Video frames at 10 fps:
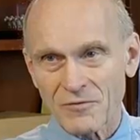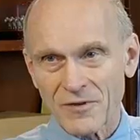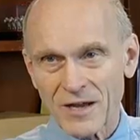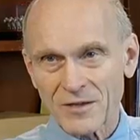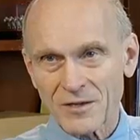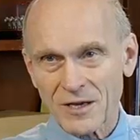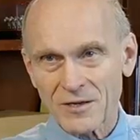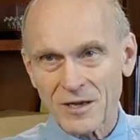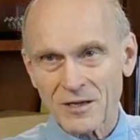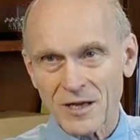refined the
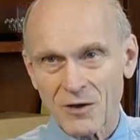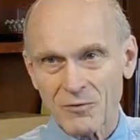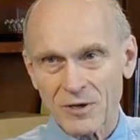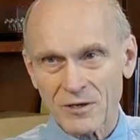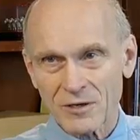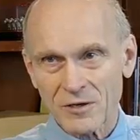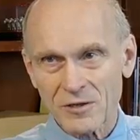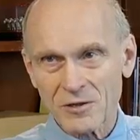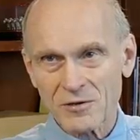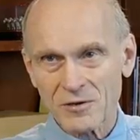technique, and now we can
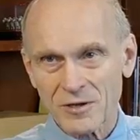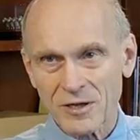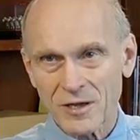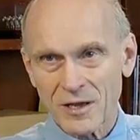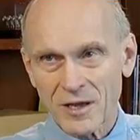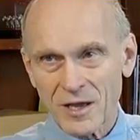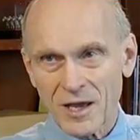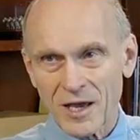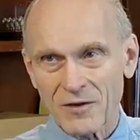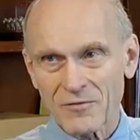consistently
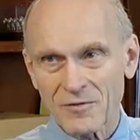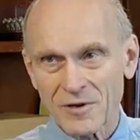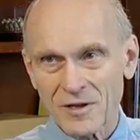have